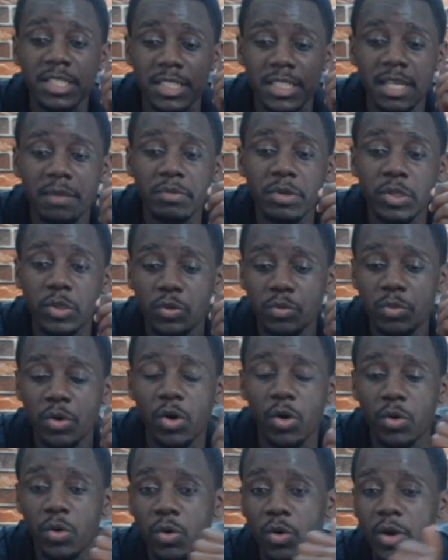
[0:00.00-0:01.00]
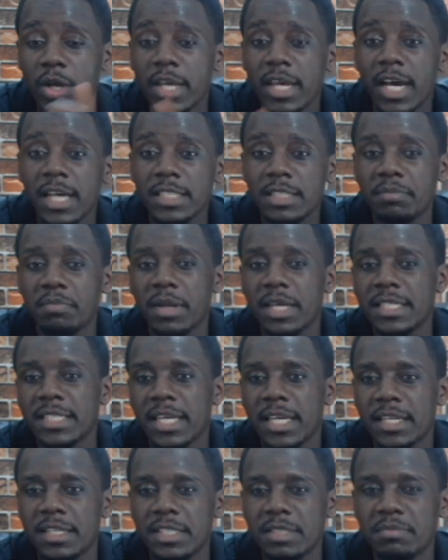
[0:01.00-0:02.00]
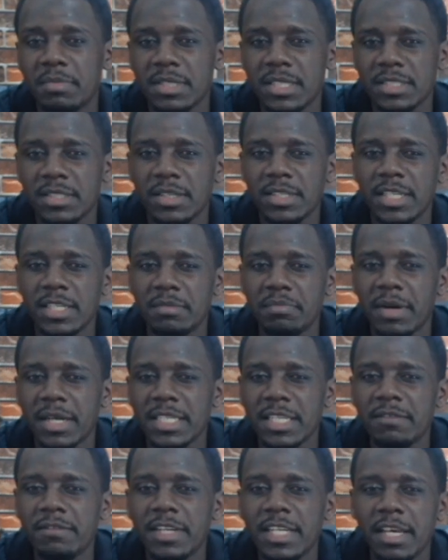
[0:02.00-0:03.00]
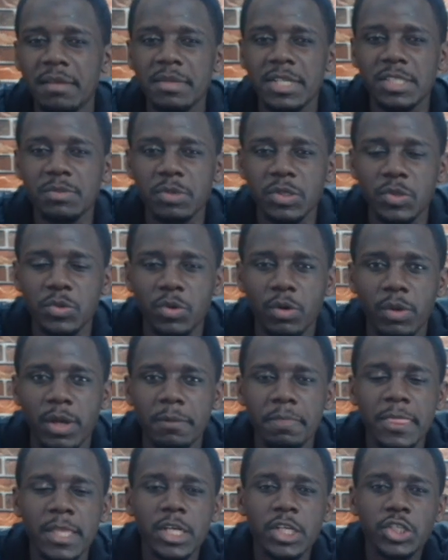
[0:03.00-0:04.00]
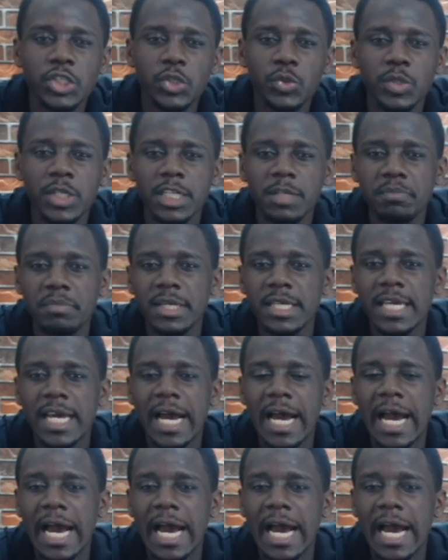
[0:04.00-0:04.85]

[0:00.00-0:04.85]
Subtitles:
debut tomorrow as he plays against Manchester United. But even Emily Smith-Rowe shouldn't be